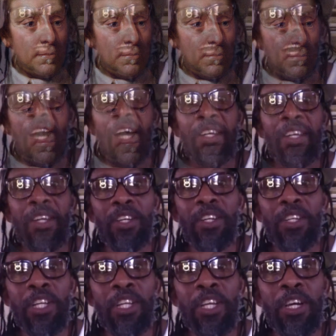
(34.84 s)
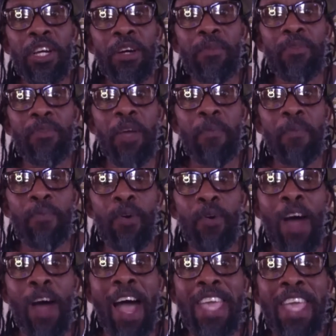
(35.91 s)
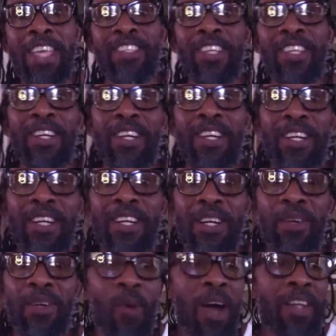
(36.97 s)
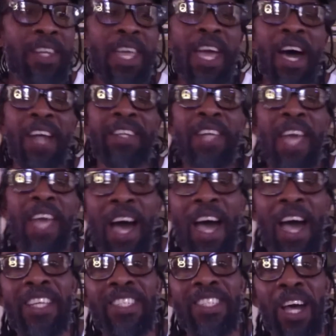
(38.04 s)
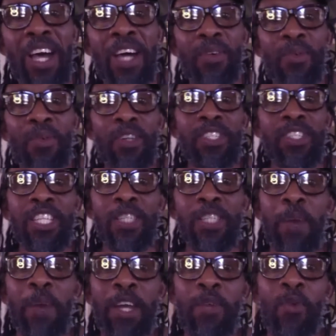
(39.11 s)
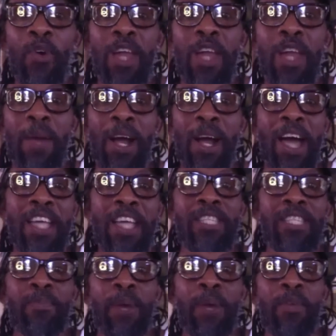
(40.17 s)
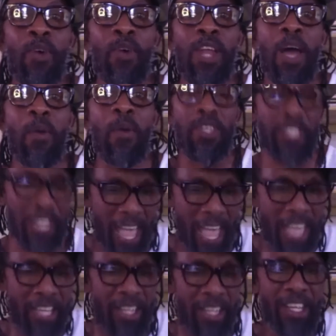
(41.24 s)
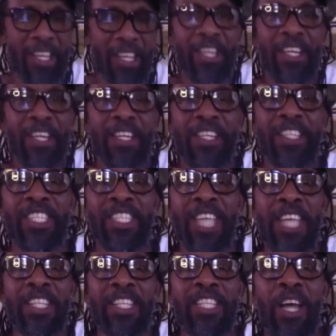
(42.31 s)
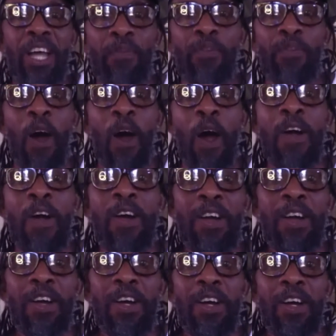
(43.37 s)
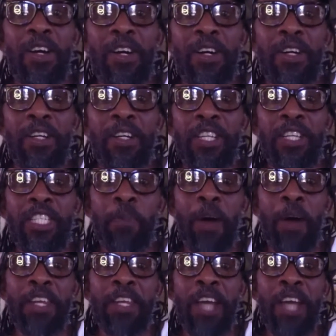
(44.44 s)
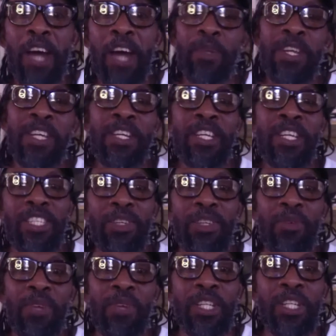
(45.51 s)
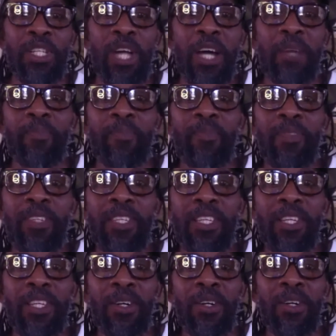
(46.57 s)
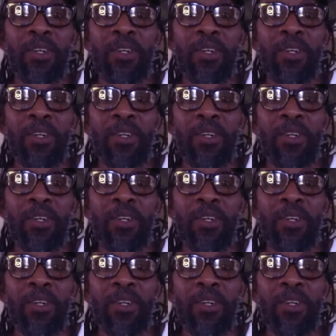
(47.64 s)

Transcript: And their prize, what they had their eyes on was Hispaniola, because Hispaniola was like the center for the Spaniard within this region, you know?